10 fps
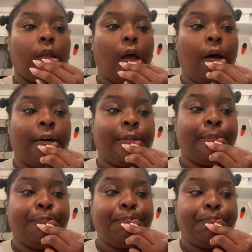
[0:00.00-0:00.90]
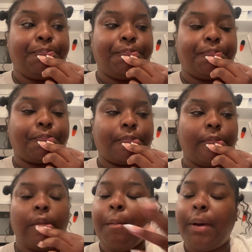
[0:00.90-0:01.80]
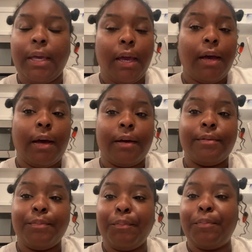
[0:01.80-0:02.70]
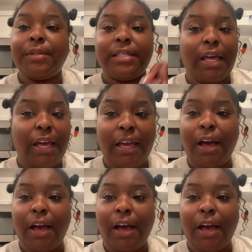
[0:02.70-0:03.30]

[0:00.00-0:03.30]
But yeah, stay